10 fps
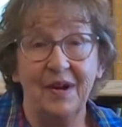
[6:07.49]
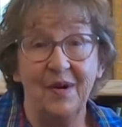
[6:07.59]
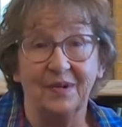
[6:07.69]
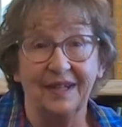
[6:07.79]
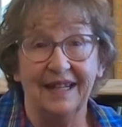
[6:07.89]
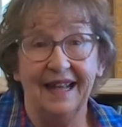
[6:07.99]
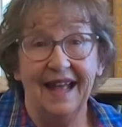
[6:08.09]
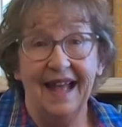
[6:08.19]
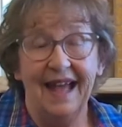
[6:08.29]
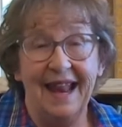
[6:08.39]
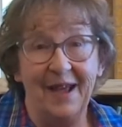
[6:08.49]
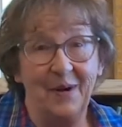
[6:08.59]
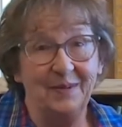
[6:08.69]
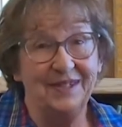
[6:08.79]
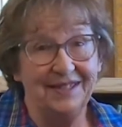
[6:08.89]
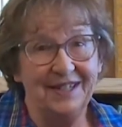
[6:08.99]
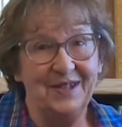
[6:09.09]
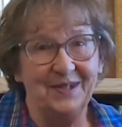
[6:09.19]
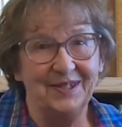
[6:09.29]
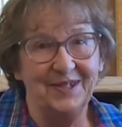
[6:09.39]
own. And I hope to see
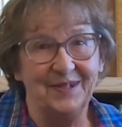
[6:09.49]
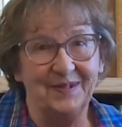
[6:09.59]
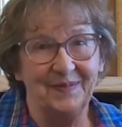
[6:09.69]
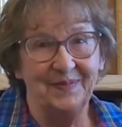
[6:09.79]
you soon.